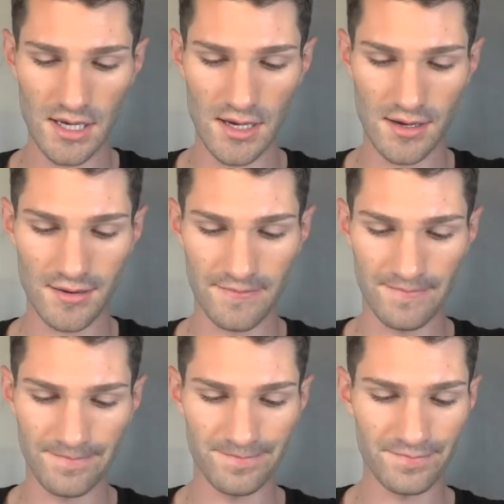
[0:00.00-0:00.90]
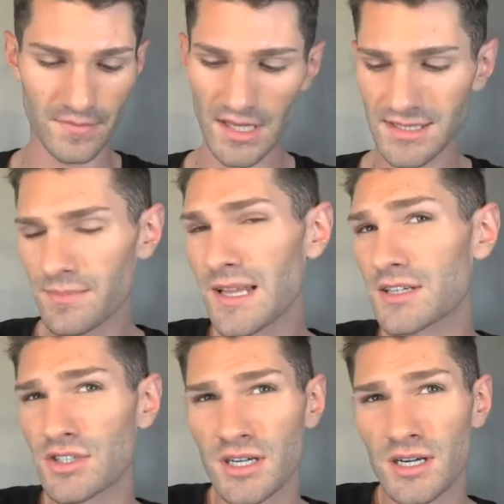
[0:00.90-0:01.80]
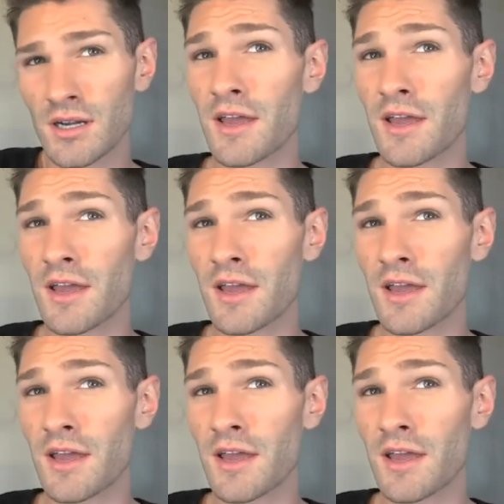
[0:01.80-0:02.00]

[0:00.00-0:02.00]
It's a blusher.